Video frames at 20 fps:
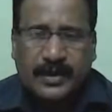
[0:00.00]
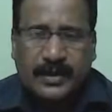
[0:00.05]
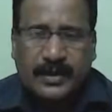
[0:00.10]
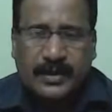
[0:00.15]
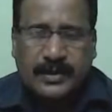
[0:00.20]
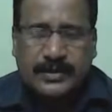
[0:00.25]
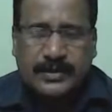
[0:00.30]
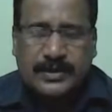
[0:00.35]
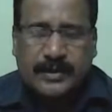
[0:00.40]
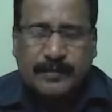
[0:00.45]

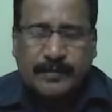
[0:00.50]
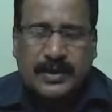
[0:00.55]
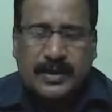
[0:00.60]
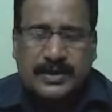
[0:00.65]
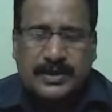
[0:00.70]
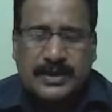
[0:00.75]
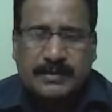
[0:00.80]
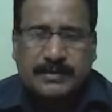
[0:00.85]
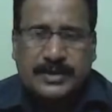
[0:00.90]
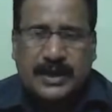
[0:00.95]
Suppose I
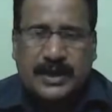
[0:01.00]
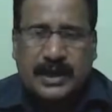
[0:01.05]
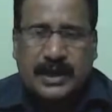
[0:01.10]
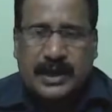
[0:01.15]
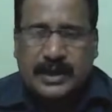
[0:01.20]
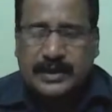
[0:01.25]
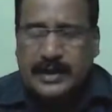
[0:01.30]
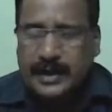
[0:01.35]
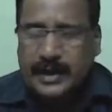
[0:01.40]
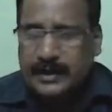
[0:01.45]
am
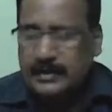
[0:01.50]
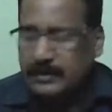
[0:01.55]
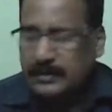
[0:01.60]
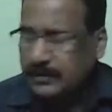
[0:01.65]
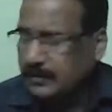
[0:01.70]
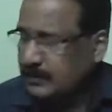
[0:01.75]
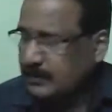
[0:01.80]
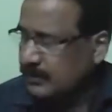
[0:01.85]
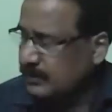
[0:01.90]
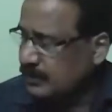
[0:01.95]
selecting
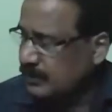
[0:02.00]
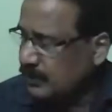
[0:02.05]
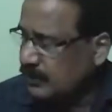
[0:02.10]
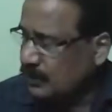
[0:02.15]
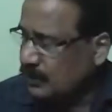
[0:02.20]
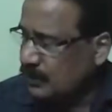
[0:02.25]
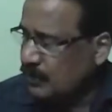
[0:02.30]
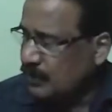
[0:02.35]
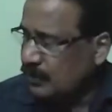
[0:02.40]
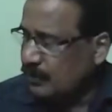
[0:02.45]

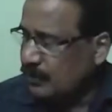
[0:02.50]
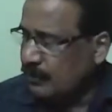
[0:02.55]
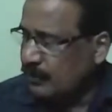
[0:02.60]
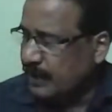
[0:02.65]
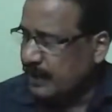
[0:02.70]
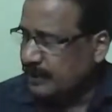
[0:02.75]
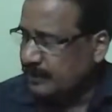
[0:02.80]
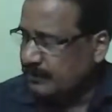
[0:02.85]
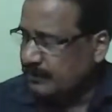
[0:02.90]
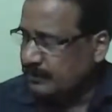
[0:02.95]
row
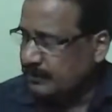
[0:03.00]
1.